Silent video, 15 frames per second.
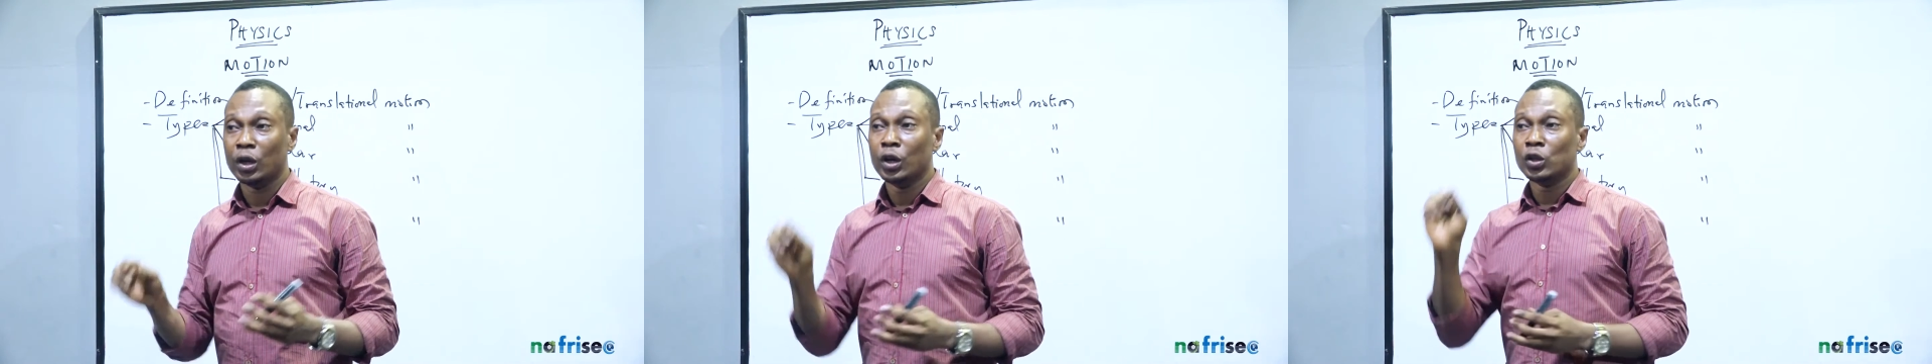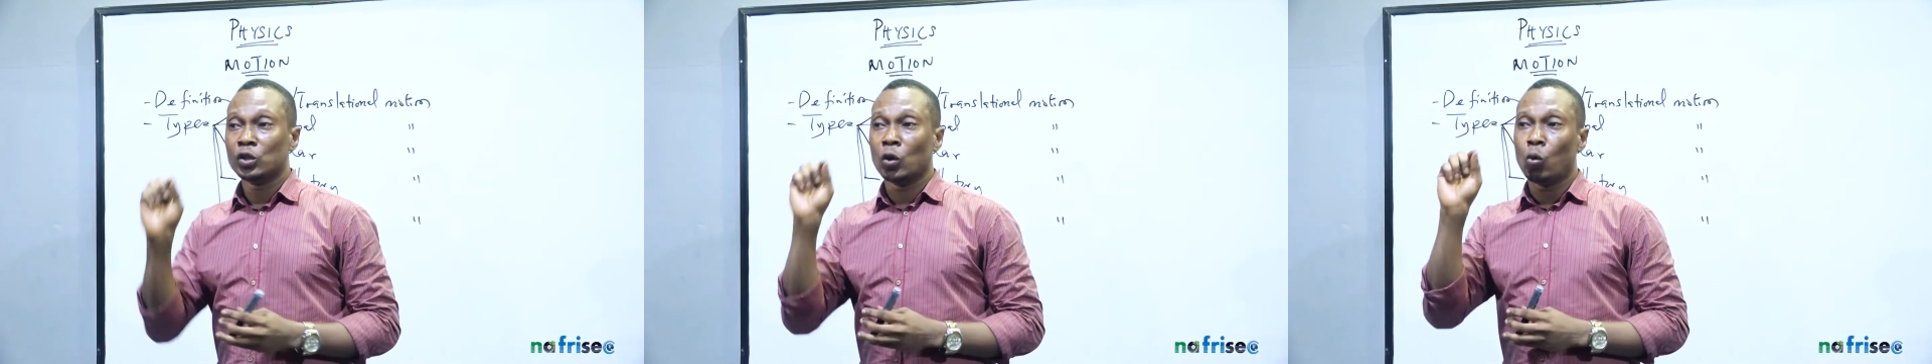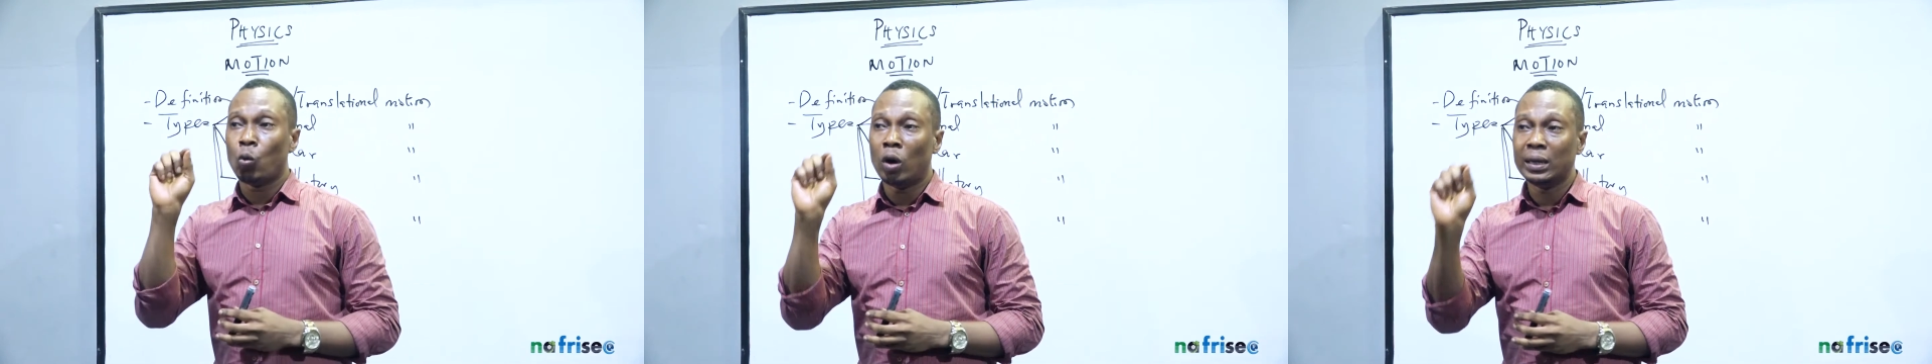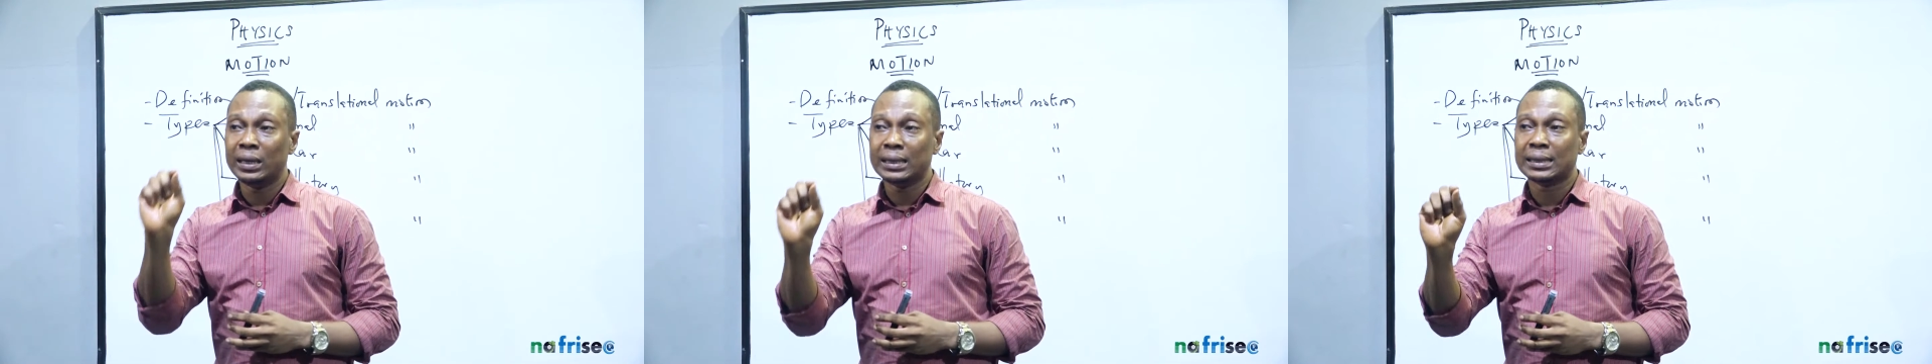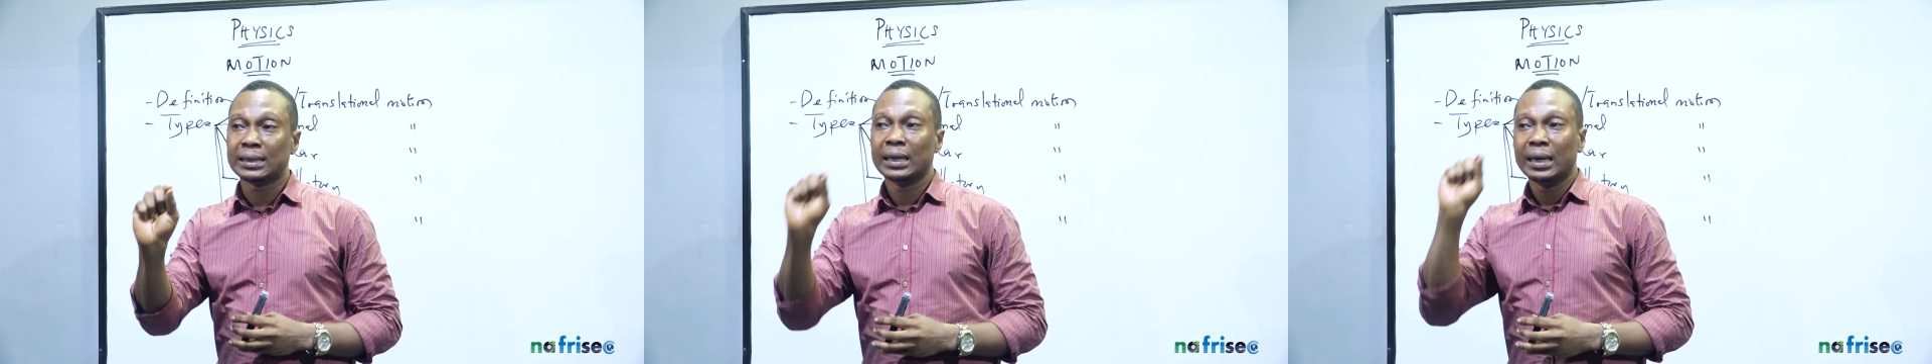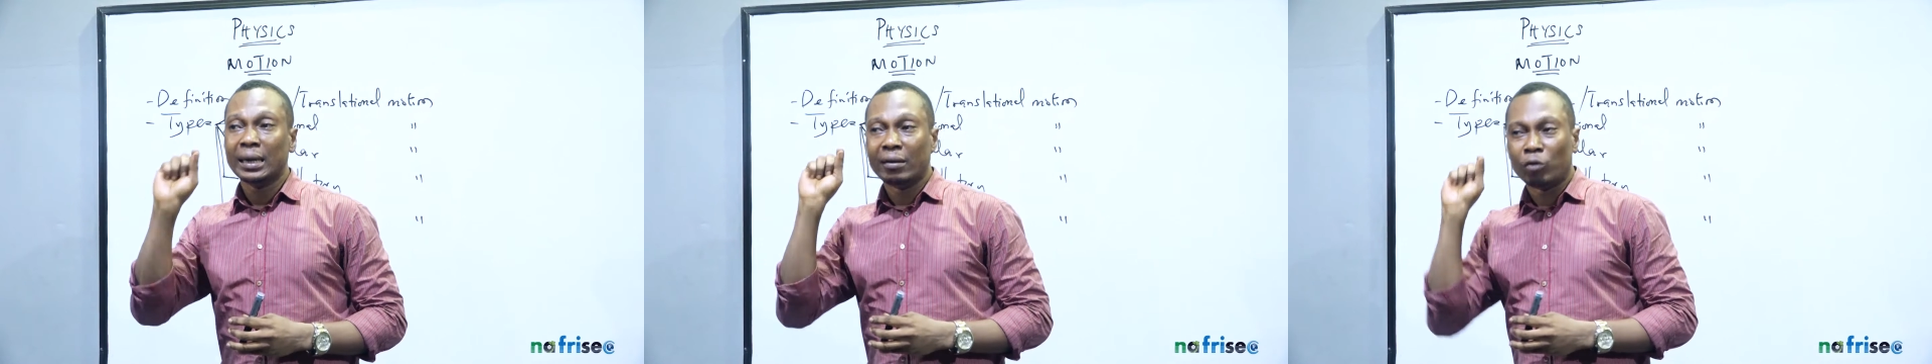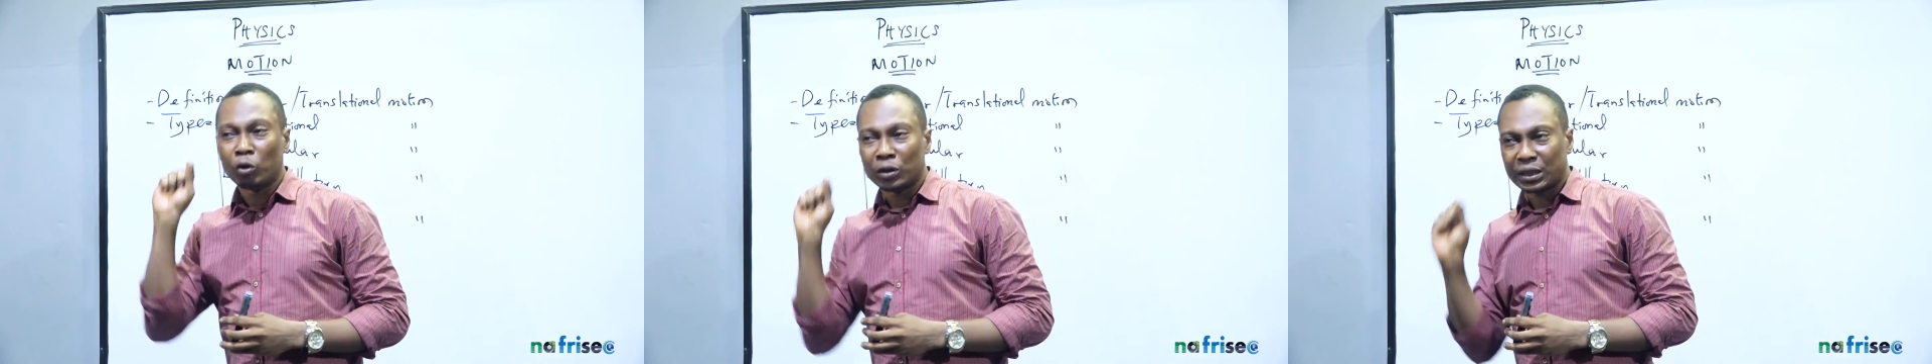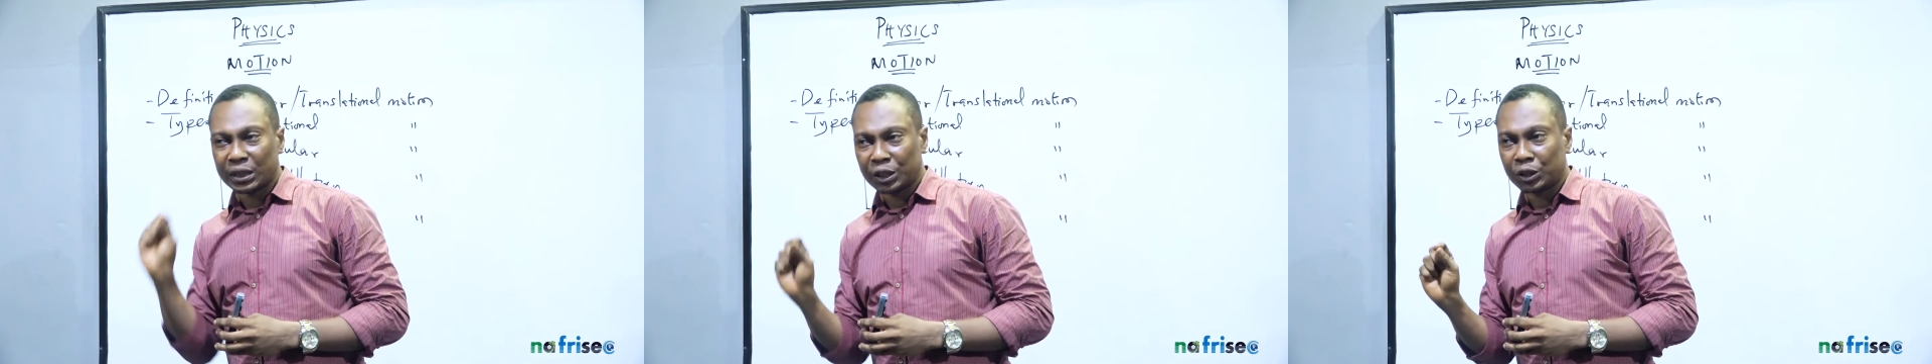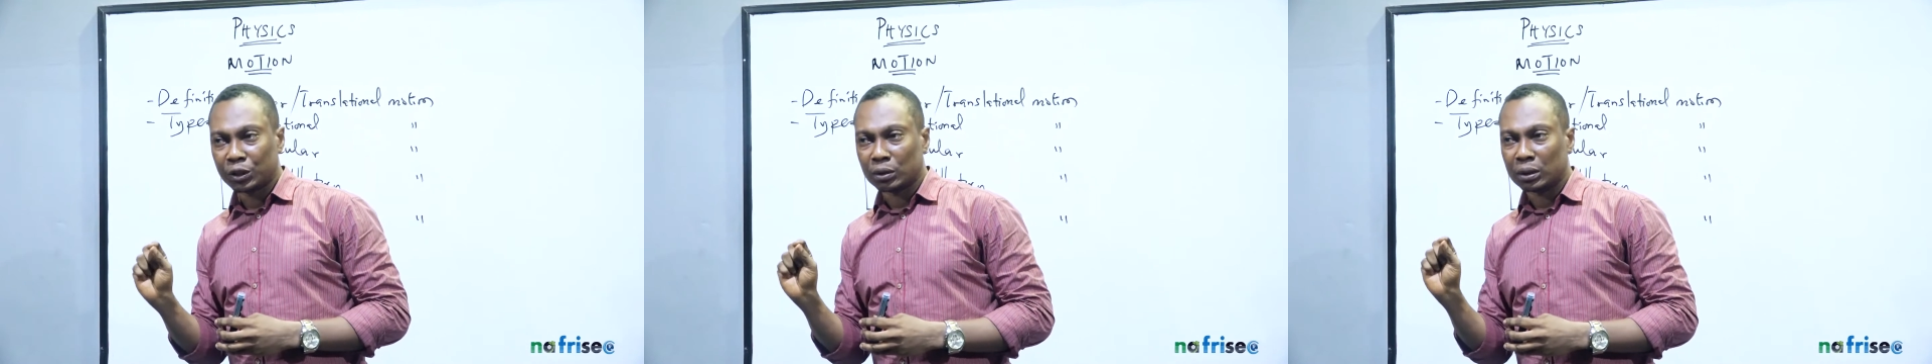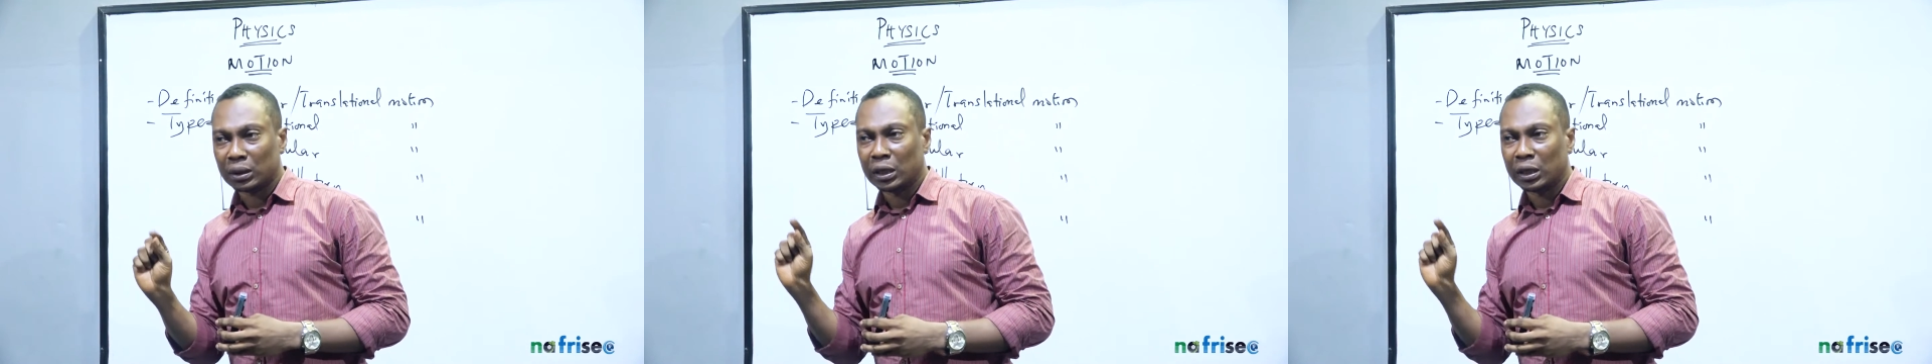So one is rotation,